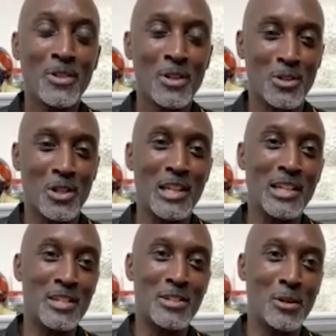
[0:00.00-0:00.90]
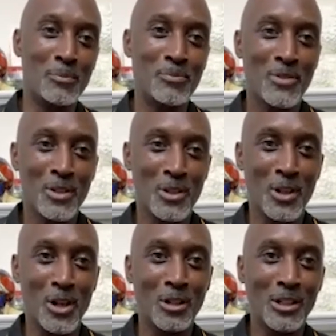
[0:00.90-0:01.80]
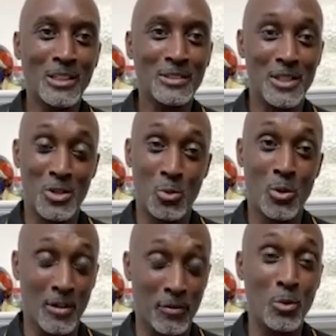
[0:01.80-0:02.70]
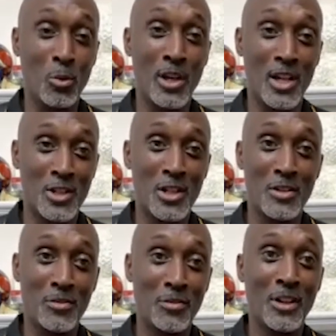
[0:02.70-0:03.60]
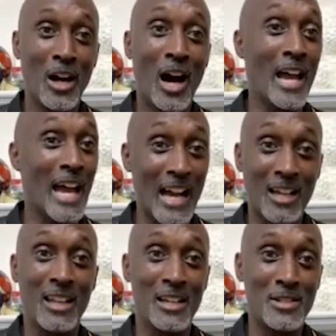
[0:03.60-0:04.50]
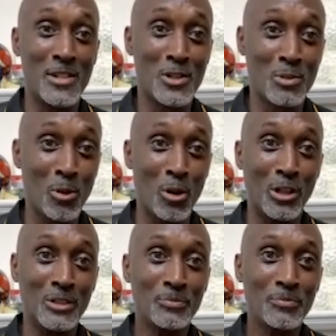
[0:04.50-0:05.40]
because elitism, you know, is if you want to achieve high accolades in sport,